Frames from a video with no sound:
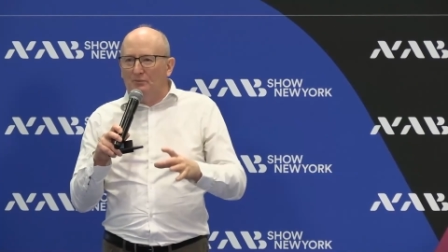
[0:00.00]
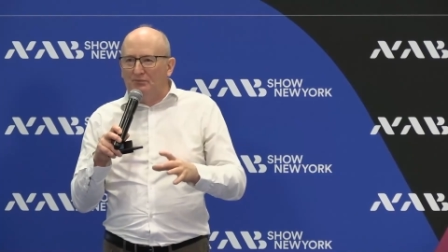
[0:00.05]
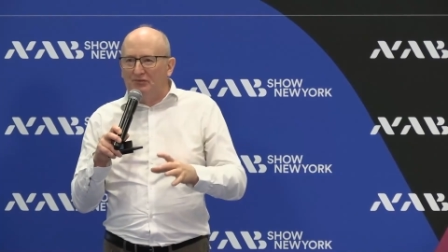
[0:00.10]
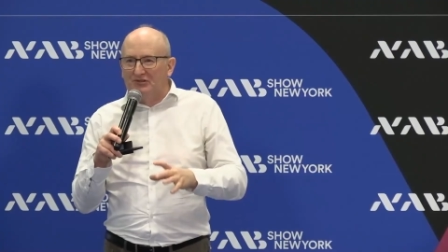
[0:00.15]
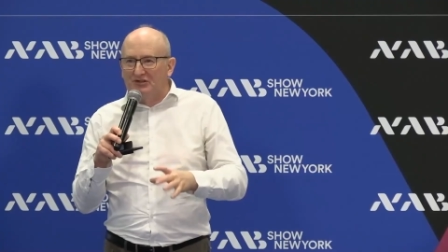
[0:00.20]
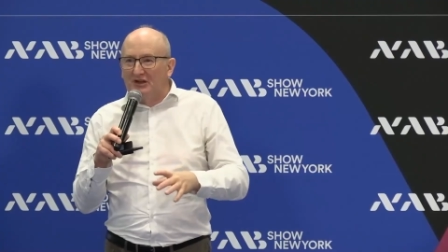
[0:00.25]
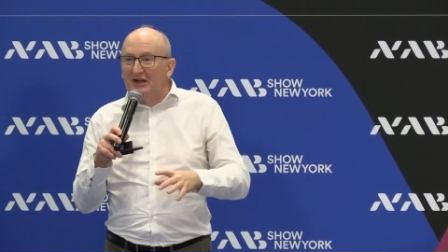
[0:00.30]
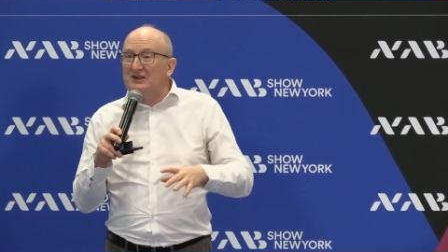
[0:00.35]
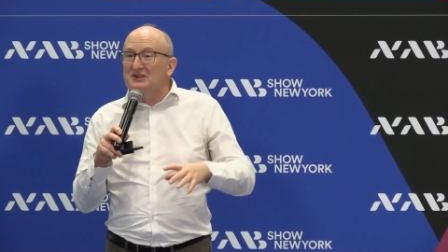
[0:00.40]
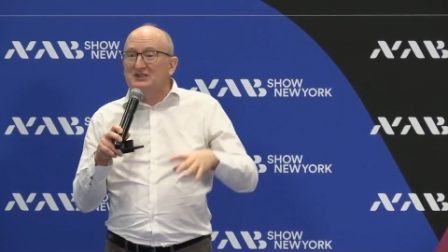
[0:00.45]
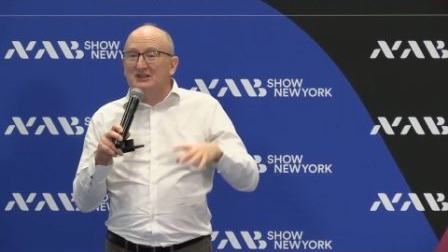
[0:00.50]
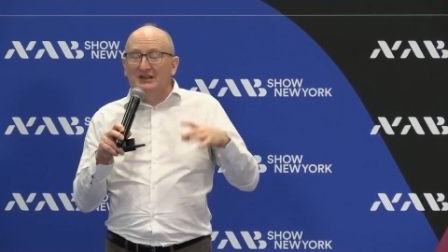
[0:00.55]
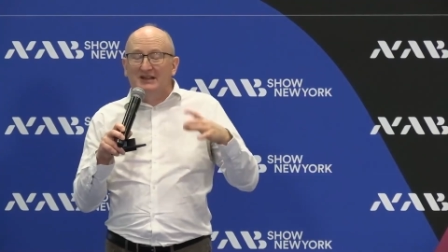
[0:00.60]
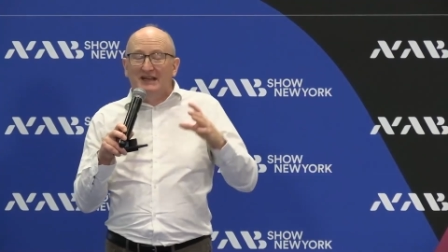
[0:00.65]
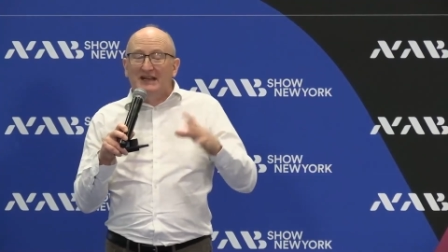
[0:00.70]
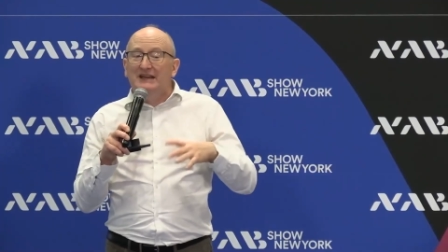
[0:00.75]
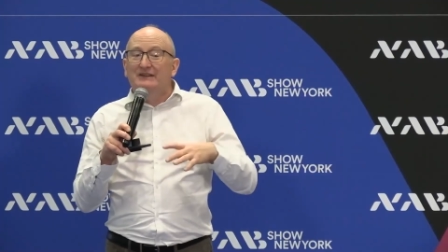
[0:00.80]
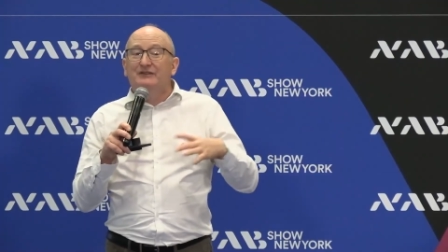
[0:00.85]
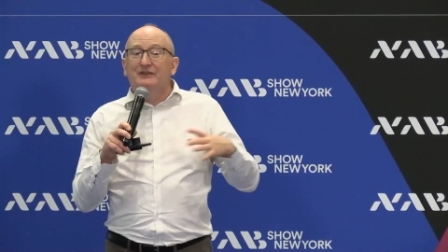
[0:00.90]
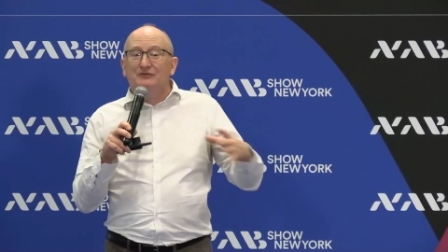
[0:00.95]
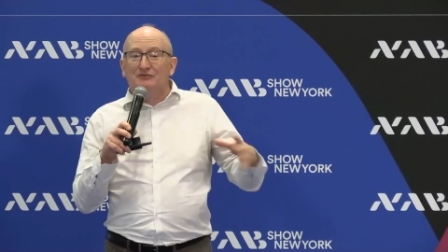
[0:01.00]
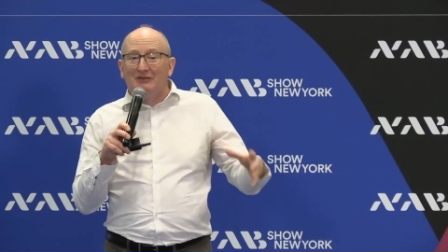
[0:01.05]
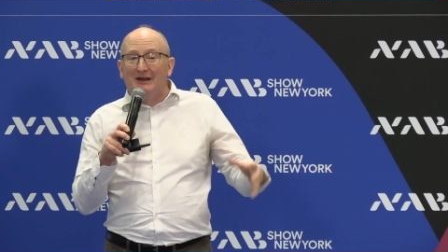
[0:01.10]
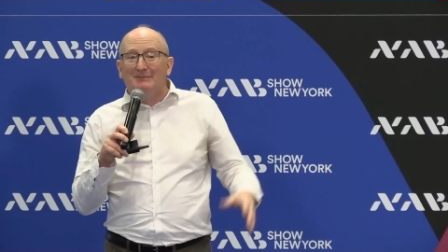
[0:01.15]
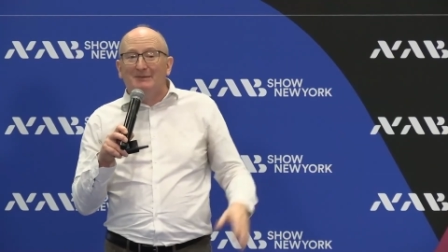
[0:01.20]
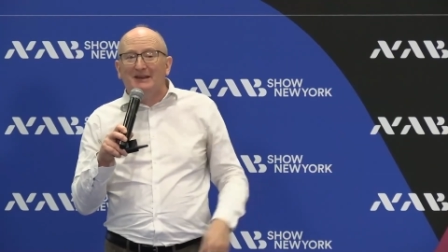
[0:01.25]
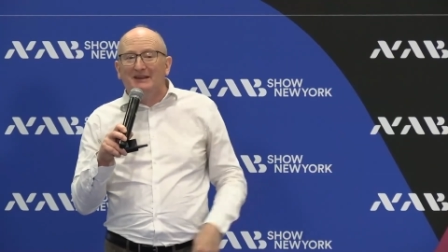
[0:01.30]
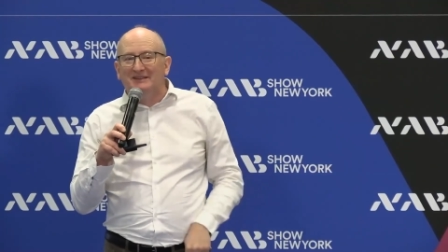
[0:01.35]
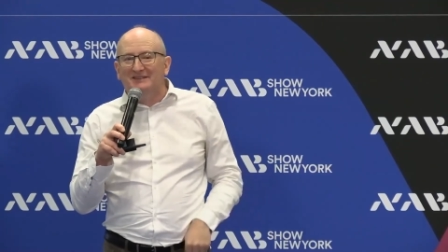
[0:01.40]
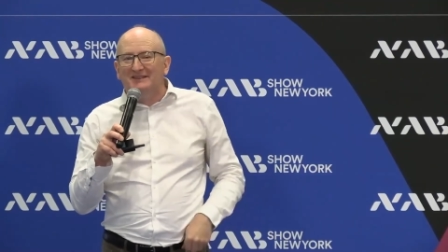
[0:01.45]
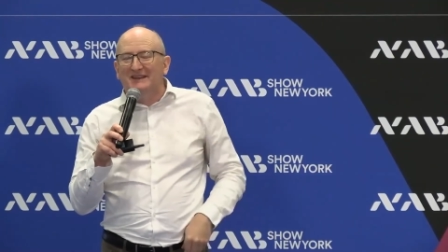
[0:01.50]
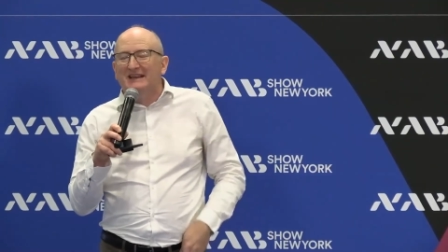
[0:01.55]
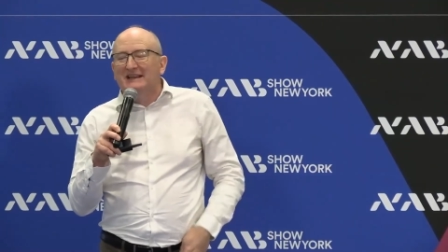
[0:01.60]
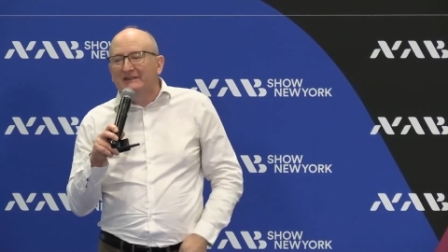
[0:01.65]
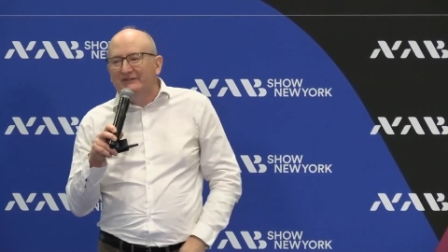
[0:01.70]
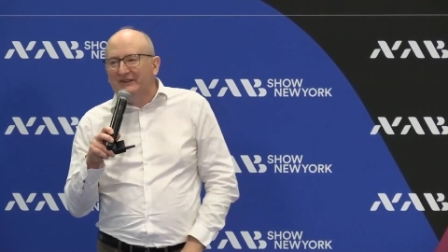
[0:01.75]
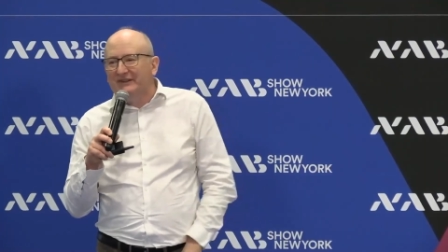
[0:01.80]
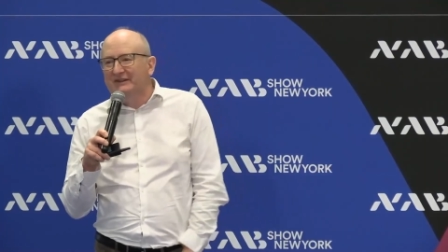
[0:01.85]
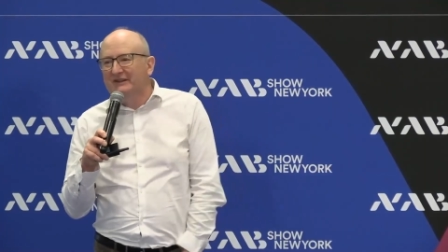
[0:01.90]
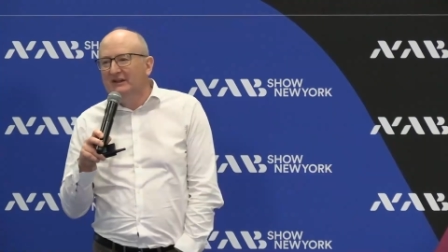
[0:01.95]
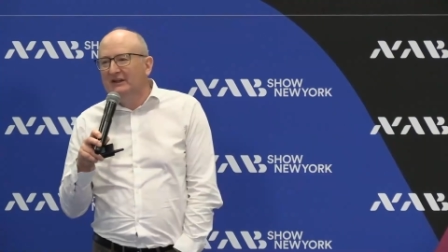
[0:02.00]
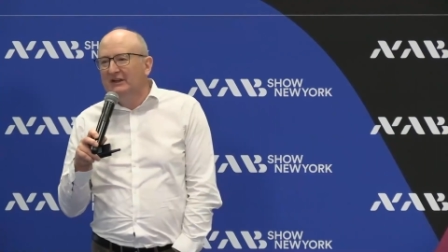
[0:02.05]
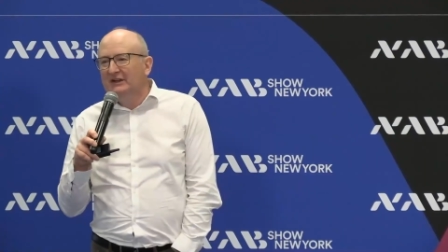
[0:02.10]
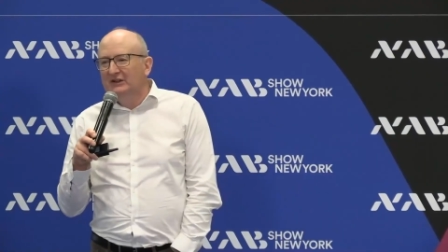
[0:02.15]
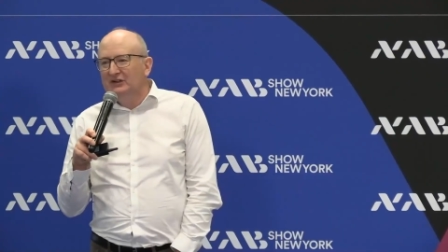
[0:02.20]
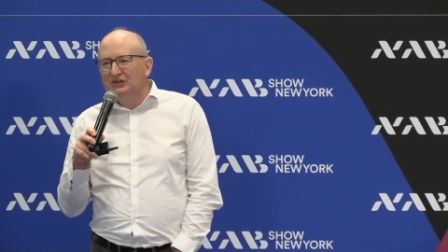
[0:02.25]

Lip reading: production, even REMIs, even